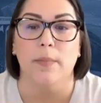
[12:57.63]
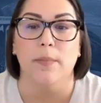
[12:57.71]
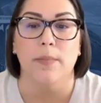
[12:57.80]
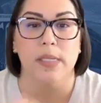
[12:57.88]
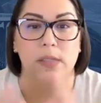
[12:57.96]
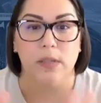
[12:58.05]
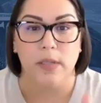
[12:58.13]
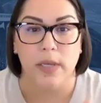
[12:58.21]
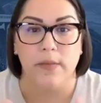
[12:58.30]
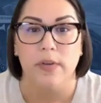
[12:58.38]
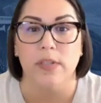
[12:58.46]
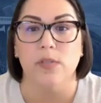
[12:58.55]
based on the
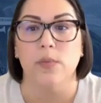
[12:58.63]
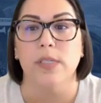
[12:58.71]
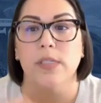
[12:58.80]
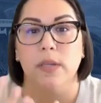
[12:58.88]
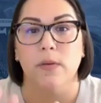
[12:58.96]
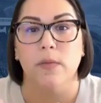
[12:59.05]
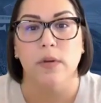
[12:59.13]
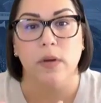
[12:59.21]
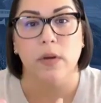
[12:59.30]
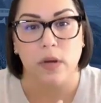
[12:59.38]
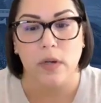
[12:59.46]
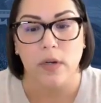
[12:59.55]
evidence, we send
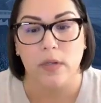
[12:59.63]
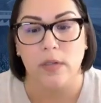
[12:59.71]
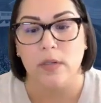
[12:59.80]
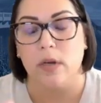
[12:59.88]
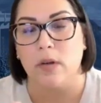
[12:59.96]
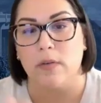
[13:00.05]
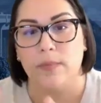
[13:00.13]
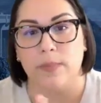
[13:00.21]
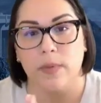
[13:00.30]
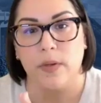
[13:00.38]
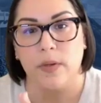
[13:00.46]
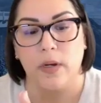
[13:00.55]
our
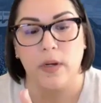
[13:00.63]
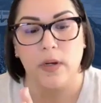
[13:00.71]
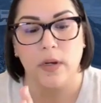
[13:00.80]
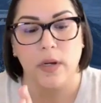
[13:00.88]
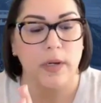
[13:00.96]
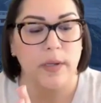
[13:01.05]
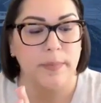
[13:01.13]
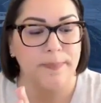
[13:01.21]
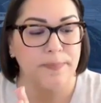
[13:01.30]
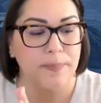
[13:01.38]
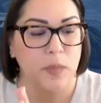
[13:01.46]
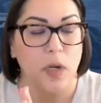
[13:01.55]

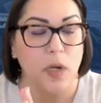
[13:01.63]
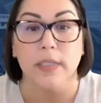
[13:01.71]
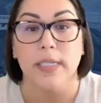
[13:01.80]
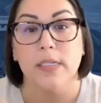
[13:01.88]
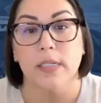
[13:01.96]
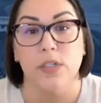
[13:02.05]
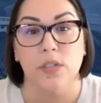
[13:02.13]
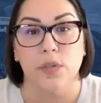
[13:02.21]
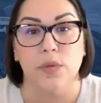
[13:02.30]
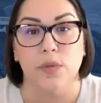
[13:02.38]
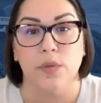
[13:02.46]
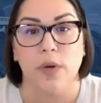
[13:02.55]
list
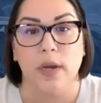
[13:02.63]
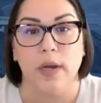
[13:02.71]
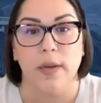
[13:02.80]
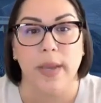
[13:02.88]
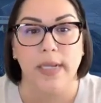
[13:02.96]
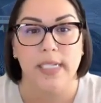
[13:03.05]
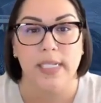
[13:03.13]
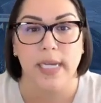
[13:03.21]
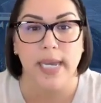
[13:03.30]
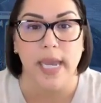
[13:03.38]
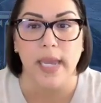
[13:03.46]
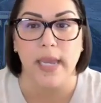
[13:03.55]
to
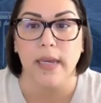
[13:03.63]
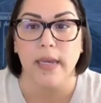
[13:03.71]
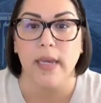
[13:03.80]
NTIA.